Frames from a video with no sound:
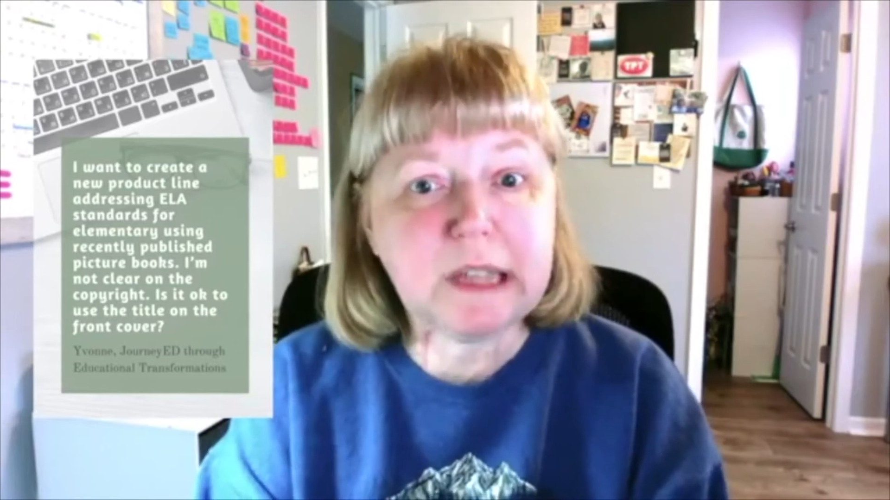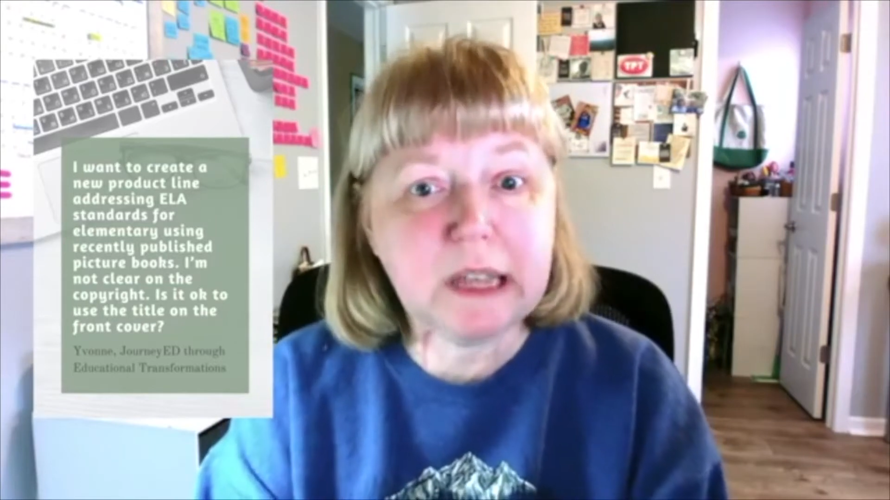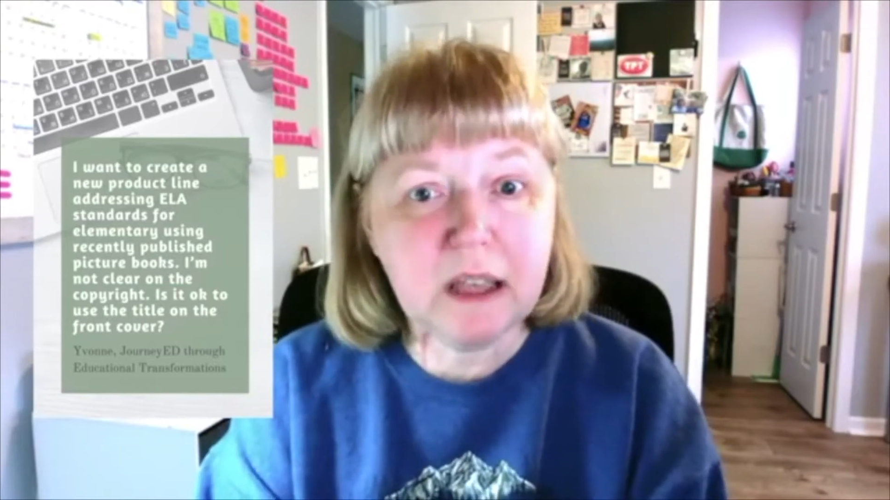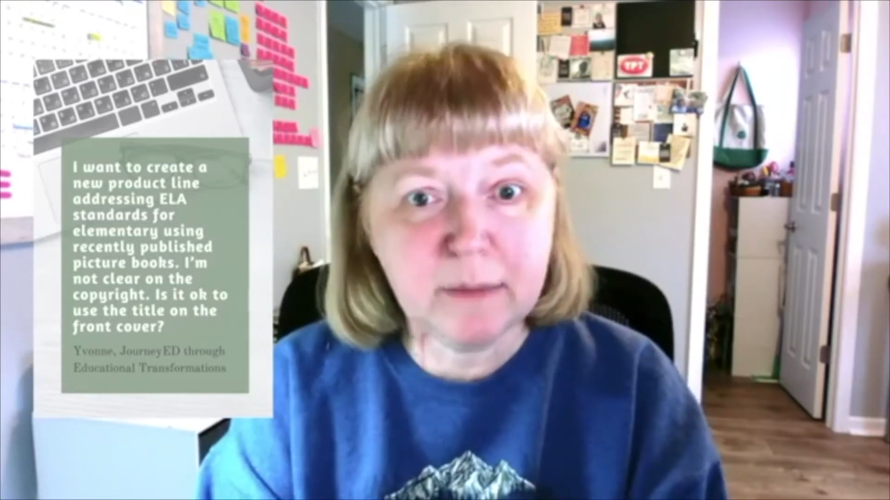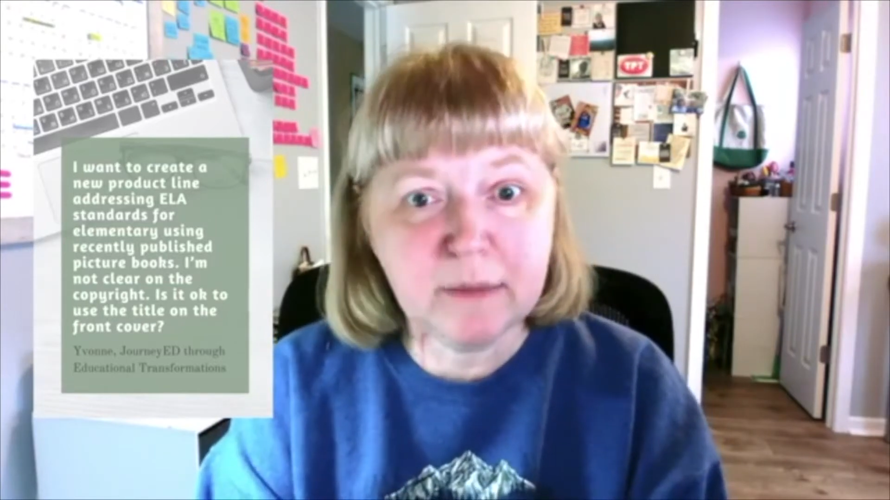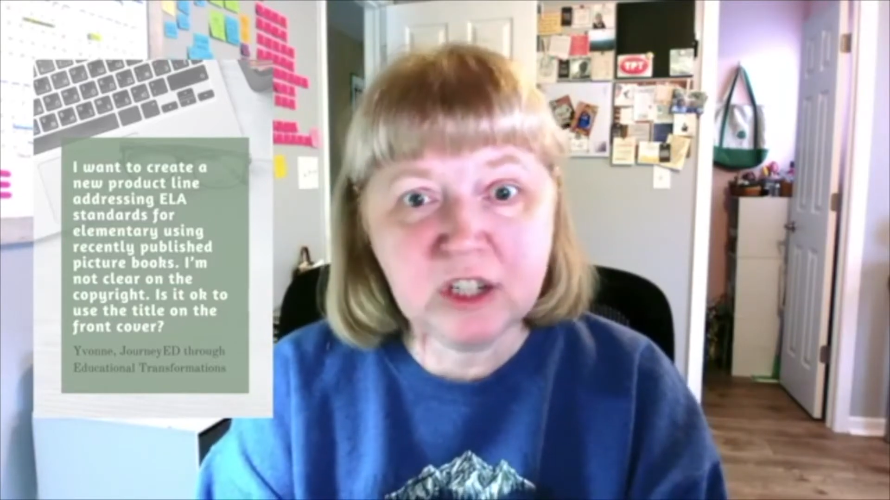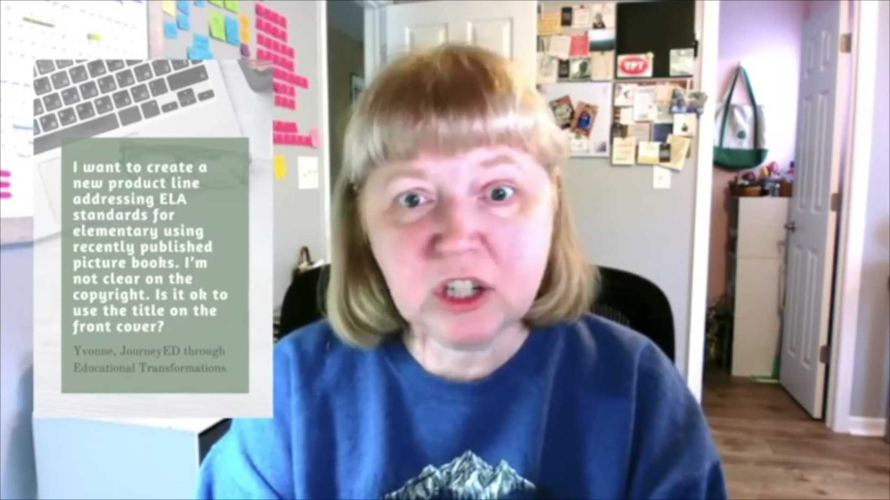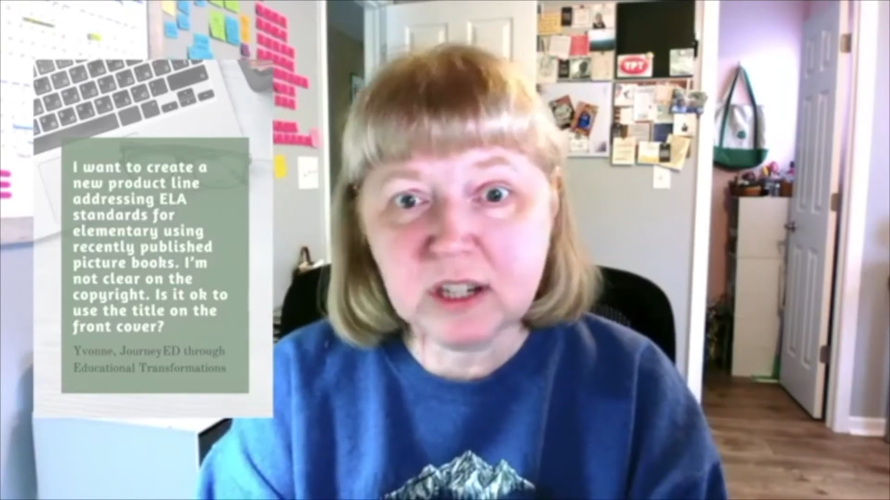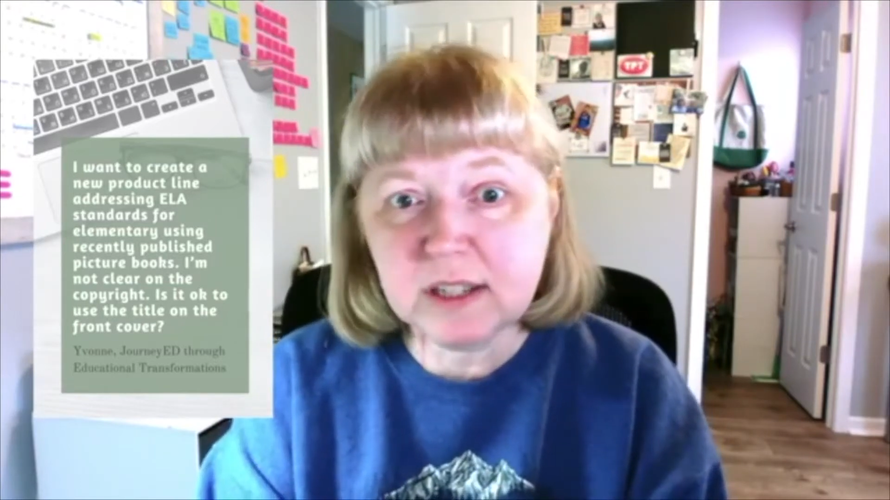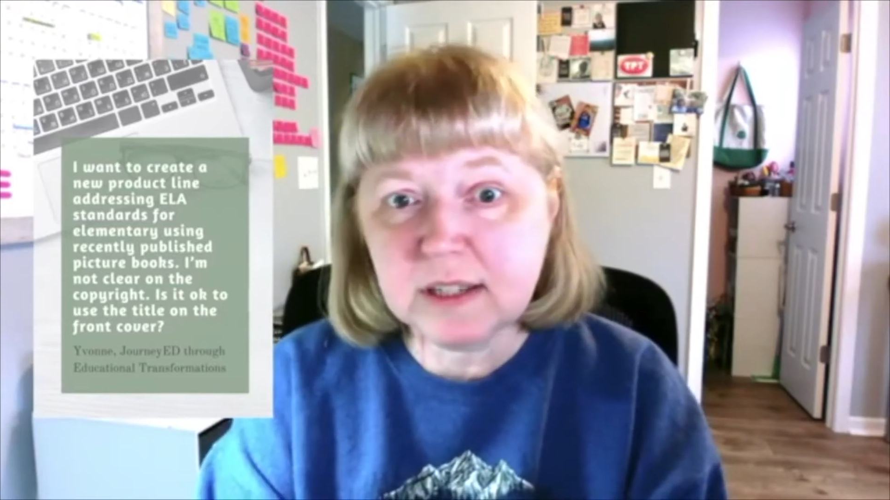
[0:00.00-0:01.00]

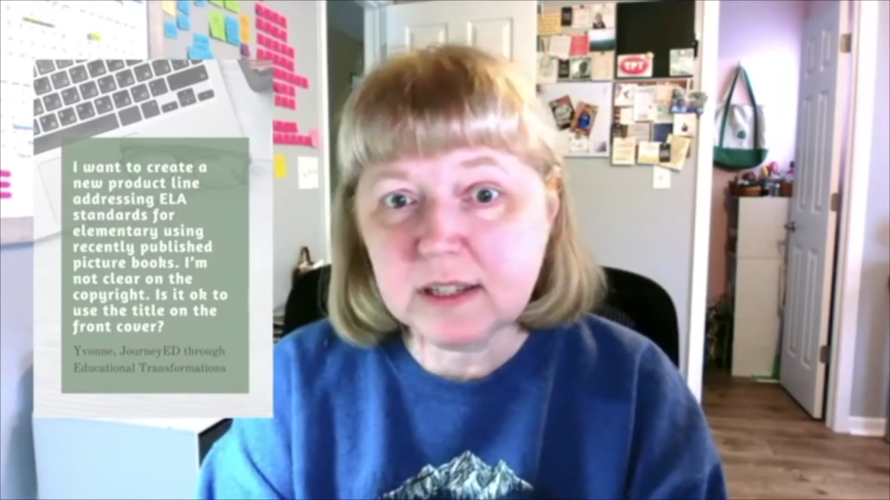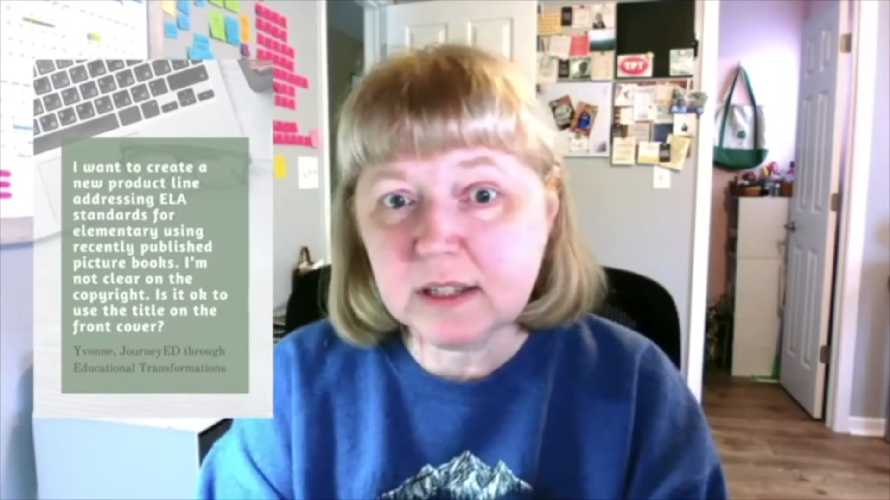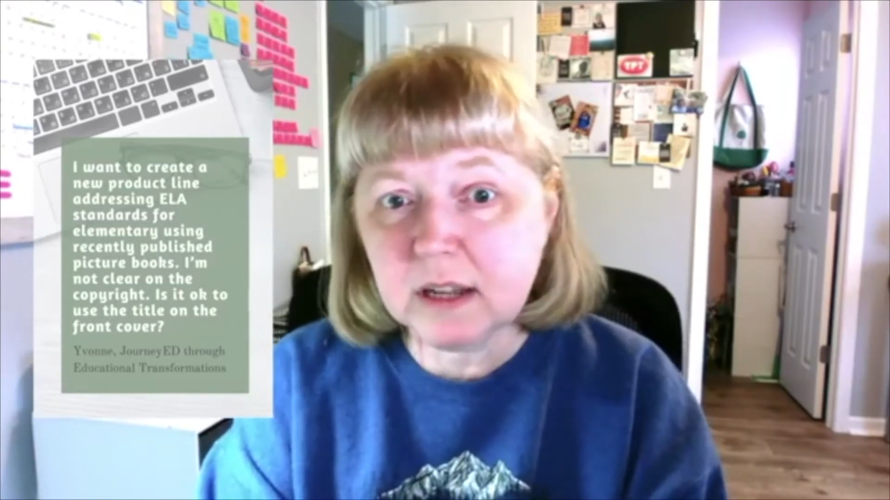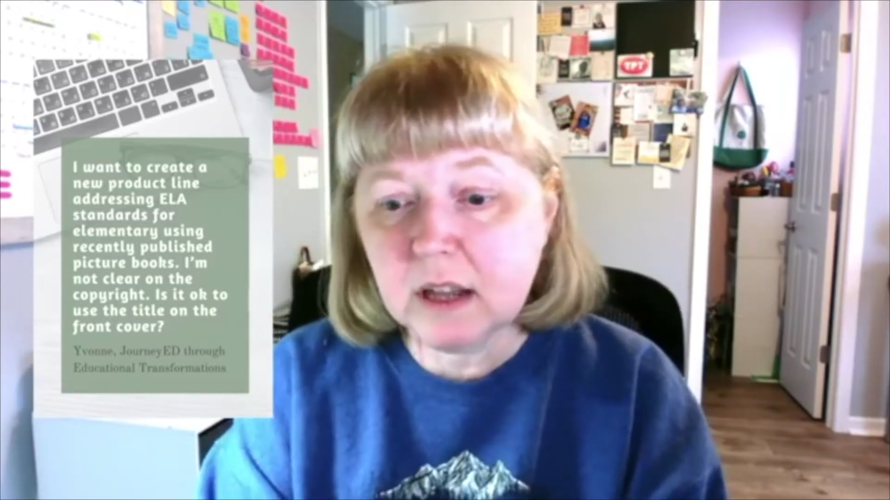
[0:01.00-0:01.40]
images